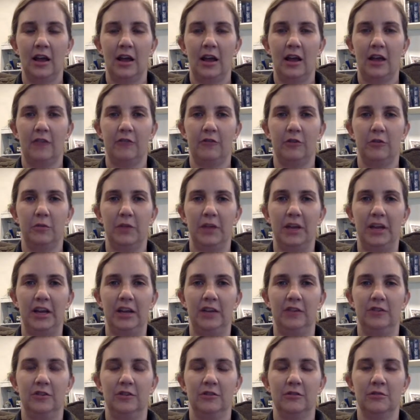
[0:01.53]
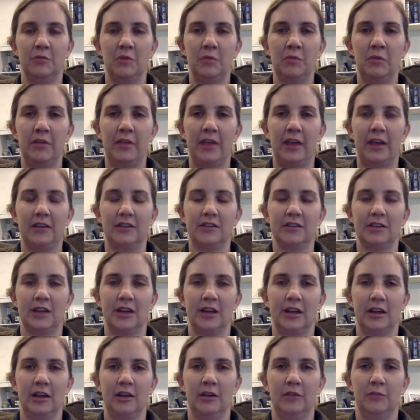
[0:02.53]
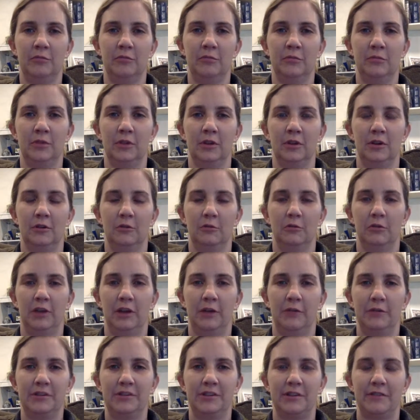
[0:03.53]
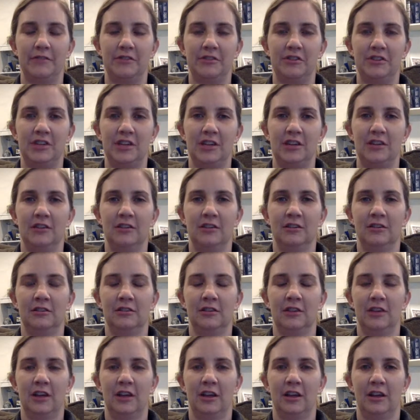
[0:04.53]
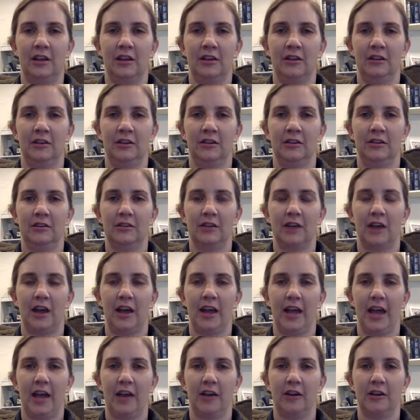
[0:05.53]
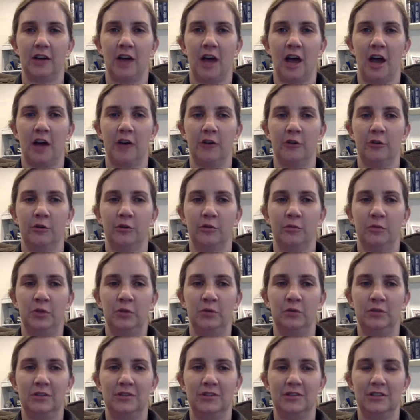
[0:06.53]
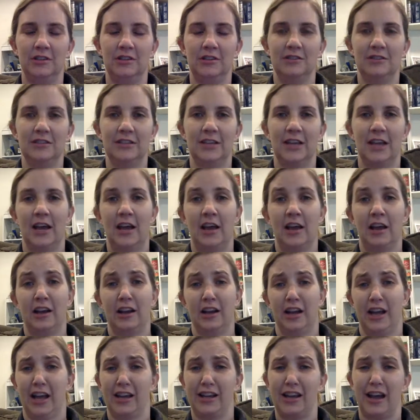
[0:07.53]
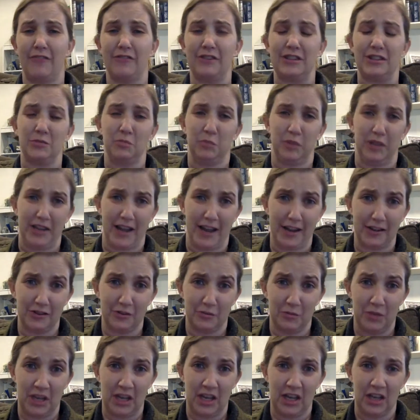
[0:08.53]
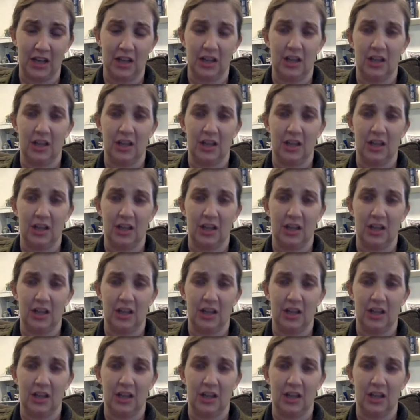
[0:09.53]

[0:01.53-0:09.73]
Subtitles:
Hey everybody, do you remember that time when I was 17 and I had an autoimmune disease and I had to have a splenectomy